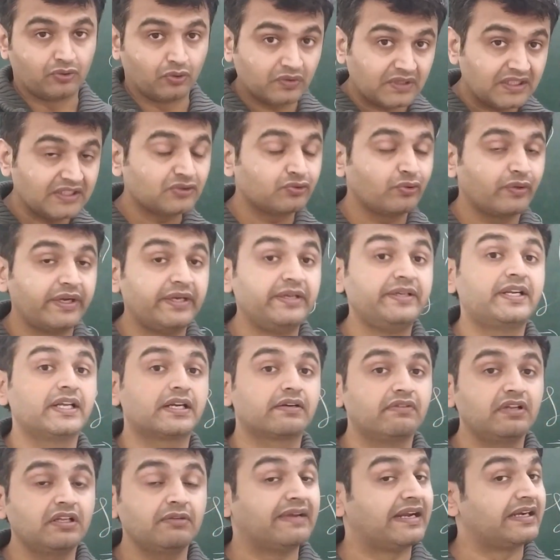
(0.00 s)
Okay, so
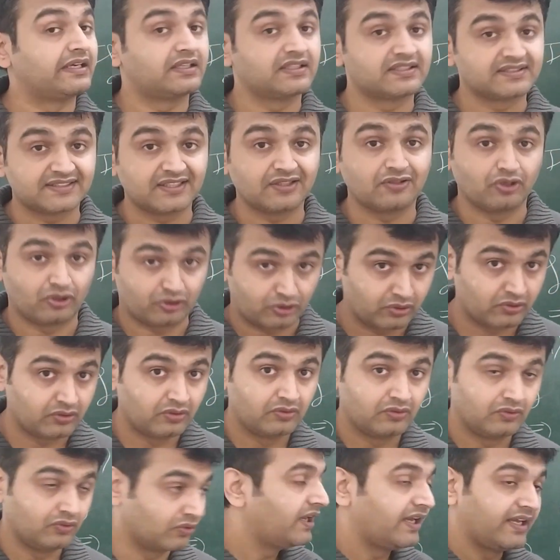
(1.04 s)
interval matters a lot.
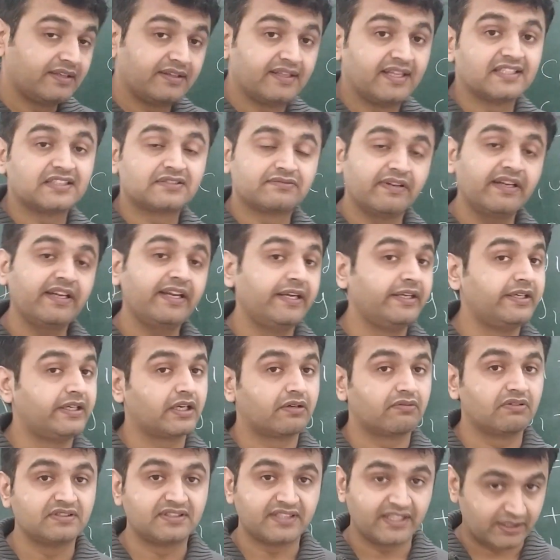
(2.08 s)
Okay? And that's why
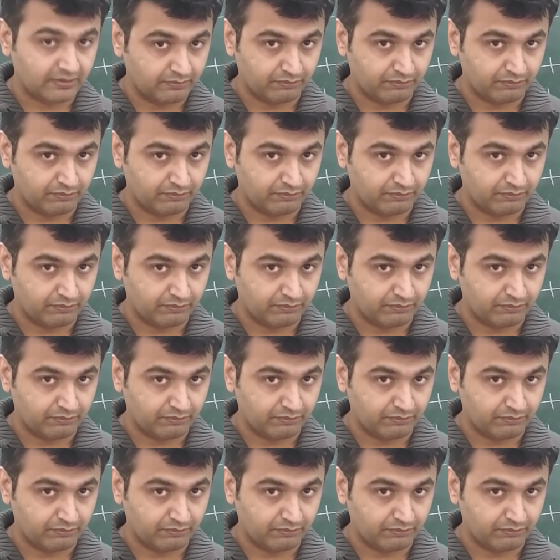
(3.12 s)
intervals are